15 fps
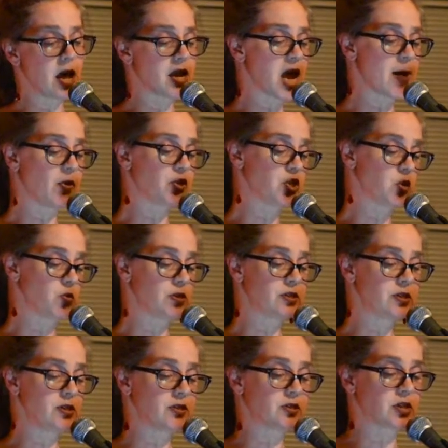unable to
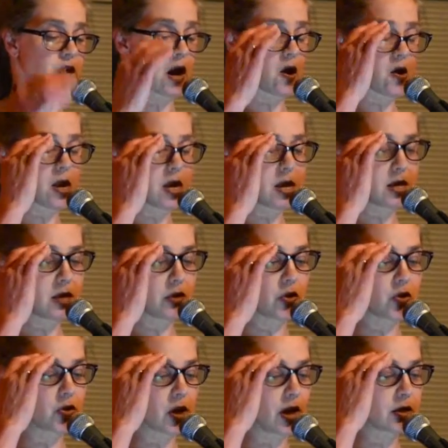resist carrying
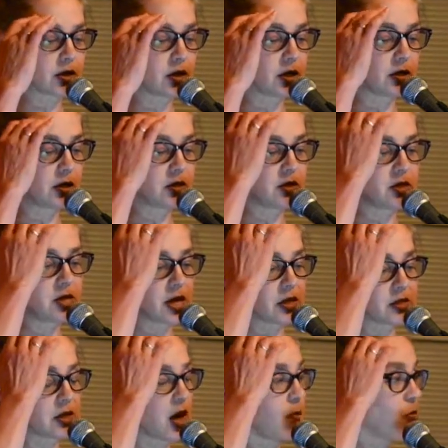his shotgun, the
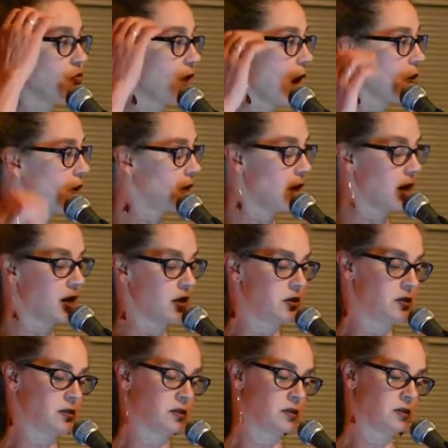next time without a
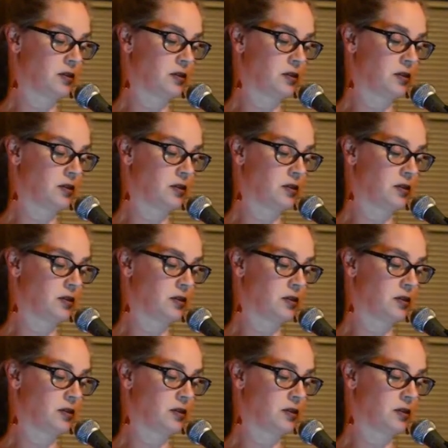light.